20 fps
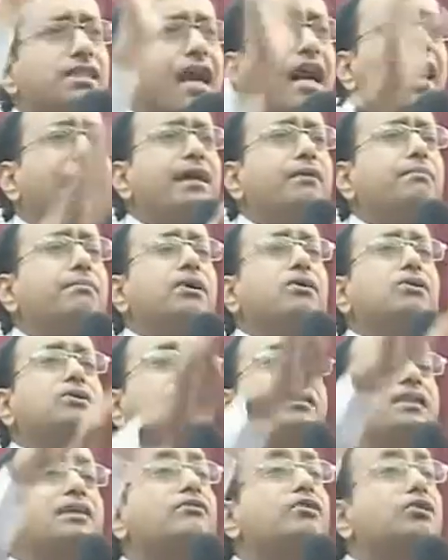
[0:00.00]
dying
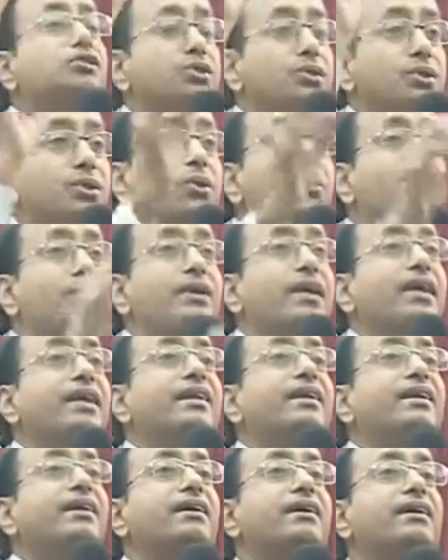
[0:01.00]
because there was no
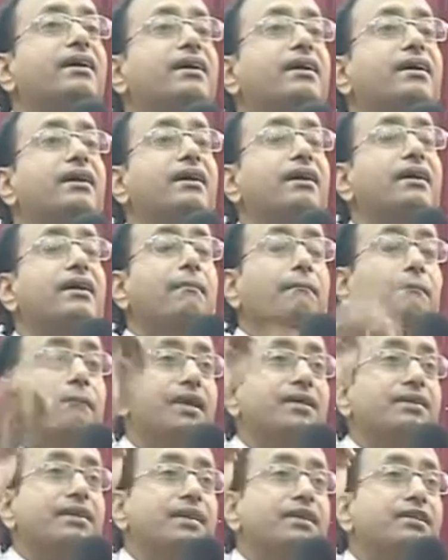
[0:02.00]
rain.
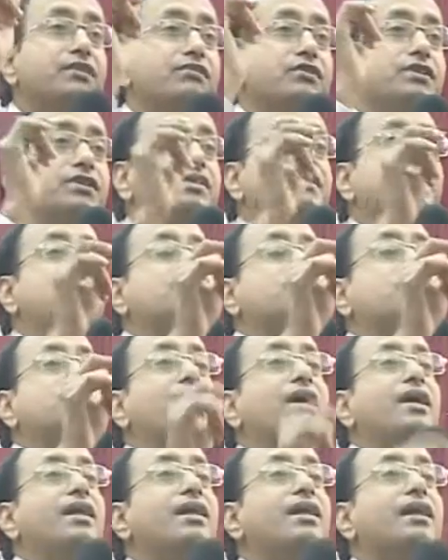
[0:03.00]
But in the verse
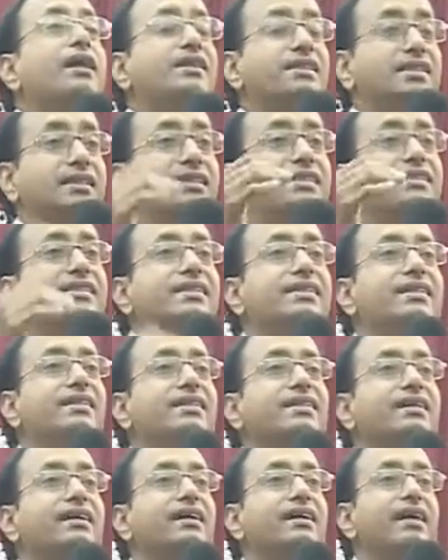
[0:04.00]
12 and
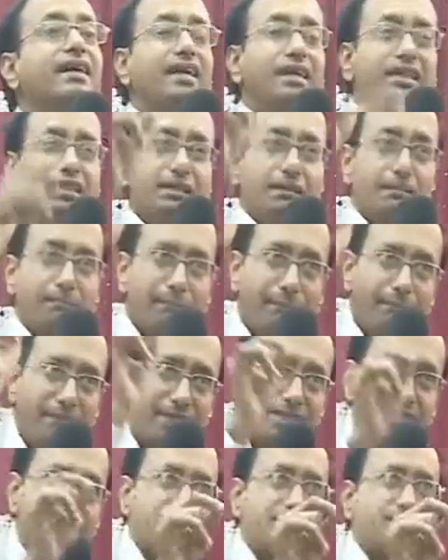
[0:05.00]
13, in the
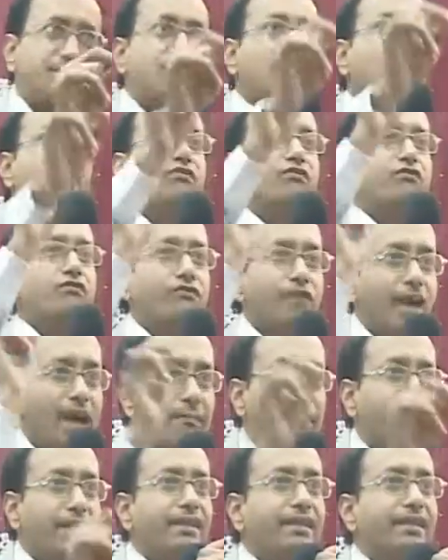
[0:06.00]
midst of
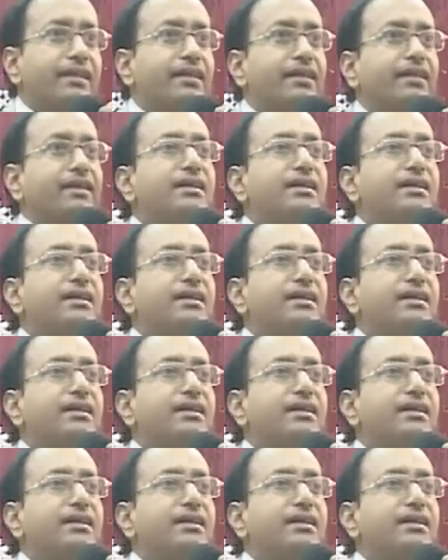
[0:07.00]
famine,